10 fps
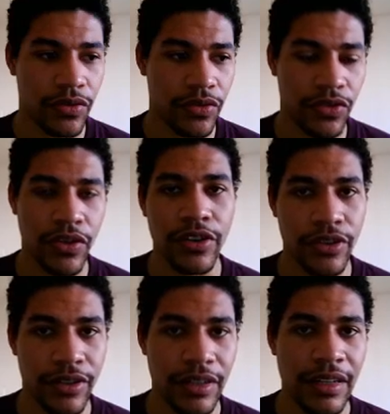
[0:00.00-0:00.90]

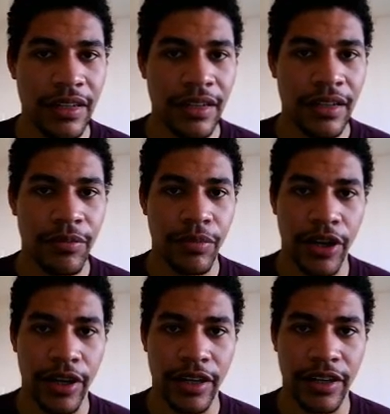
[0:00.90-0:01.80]
structure,
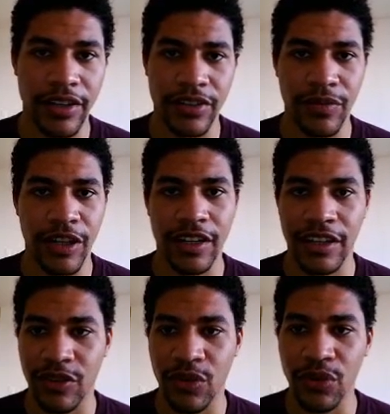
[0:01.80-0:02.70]
but it doesn't make
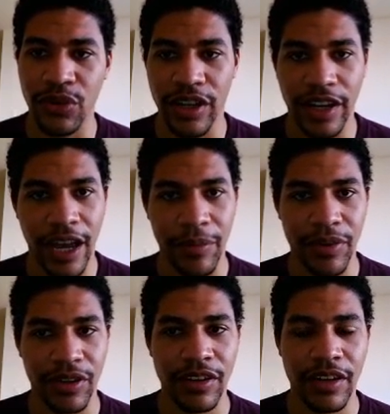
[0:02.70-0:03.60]
any cool thing
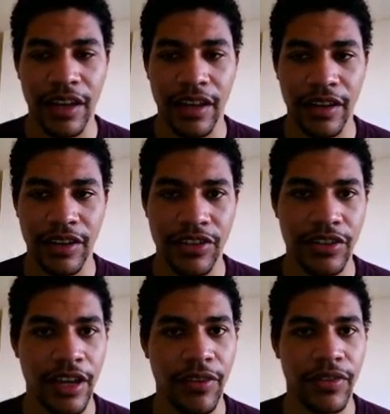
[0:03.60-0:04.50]
happen, and it
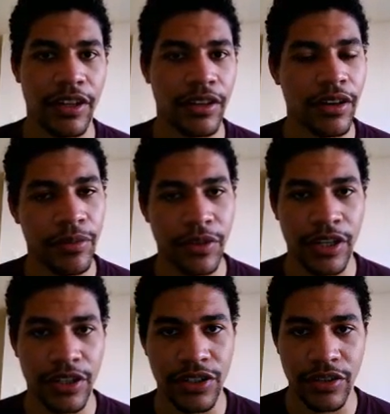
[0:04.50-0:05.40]
doesn't have any
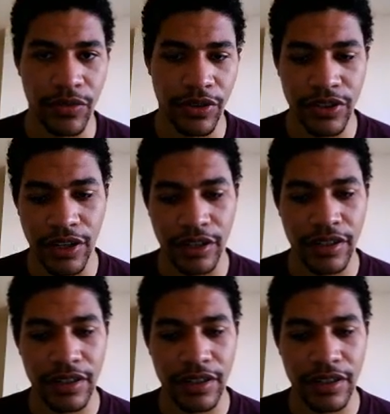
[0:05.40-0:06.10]
computation where it's like,